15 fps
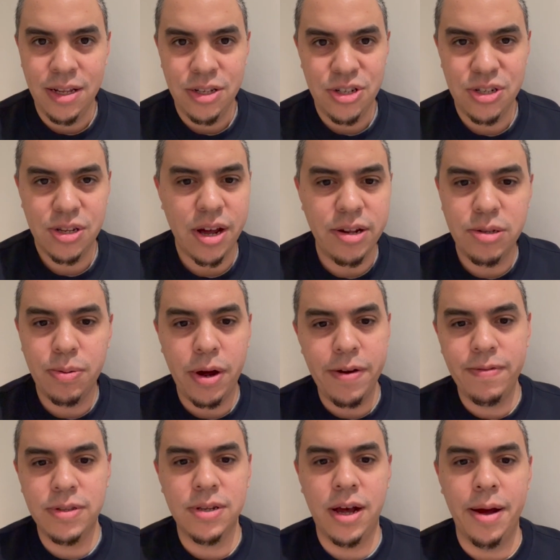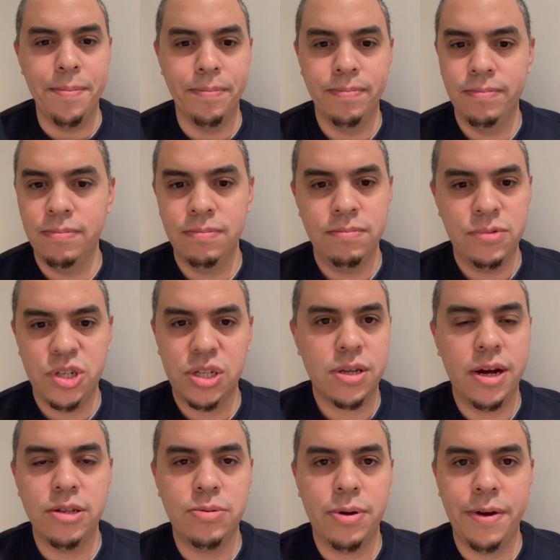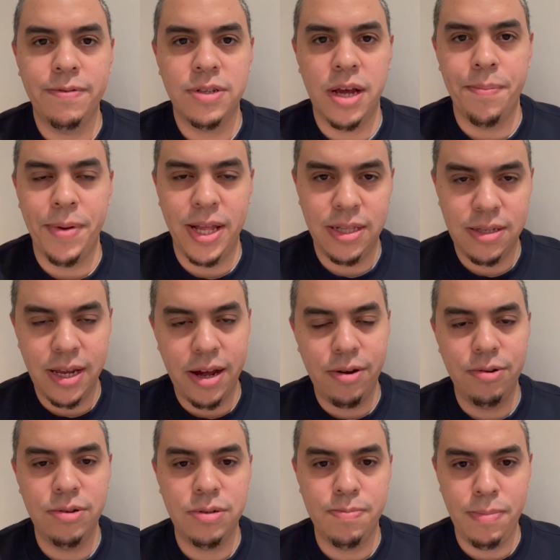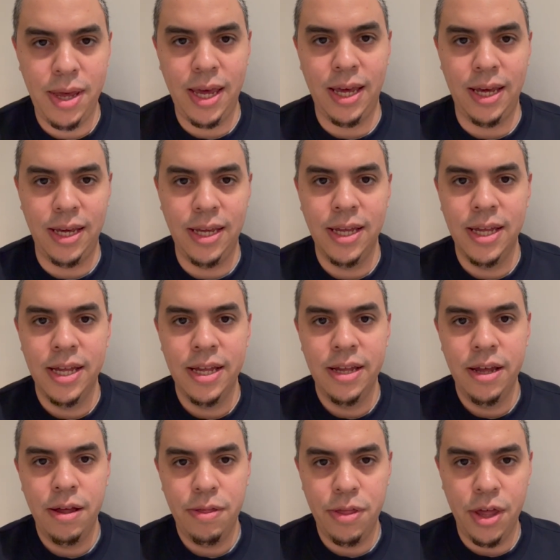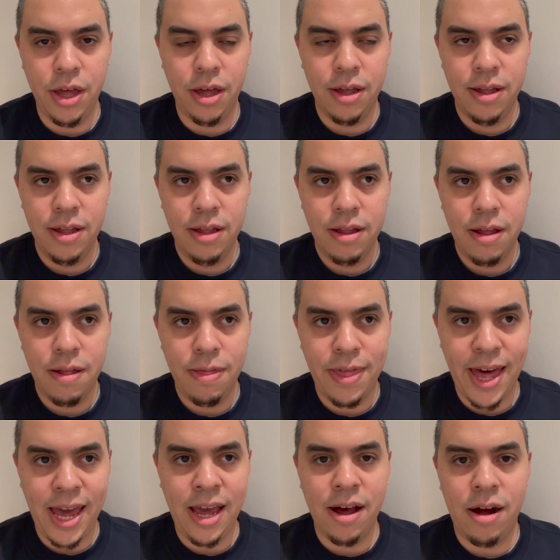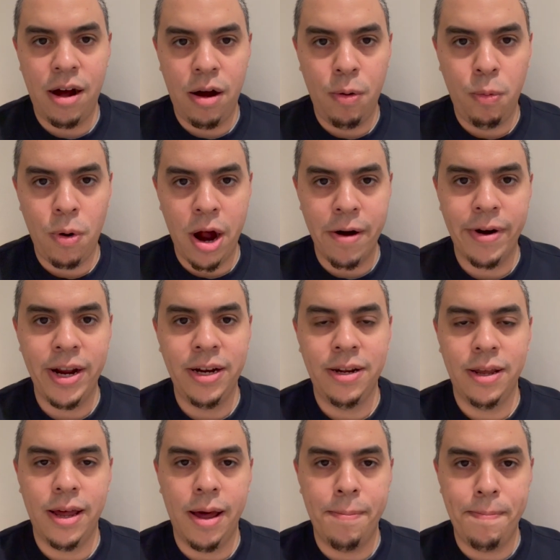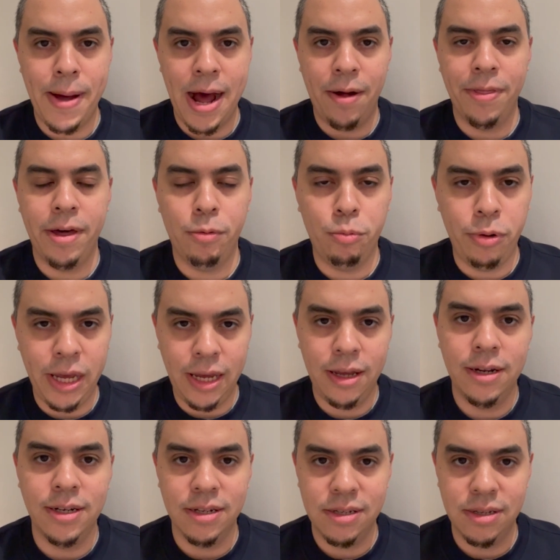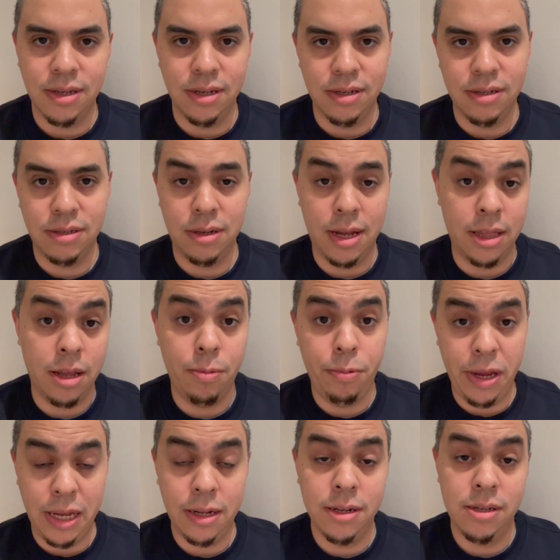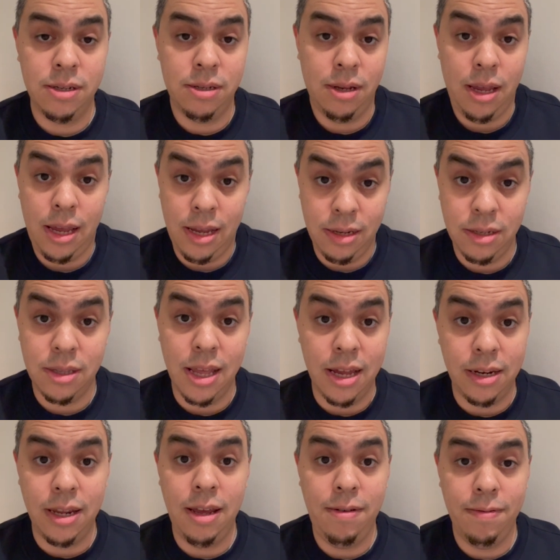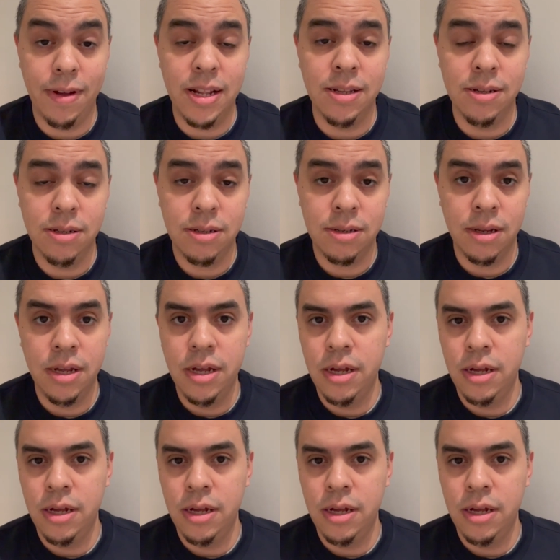Just go to overtime. It tells me that they are worried about their weaknesses, and their weakness is their defense.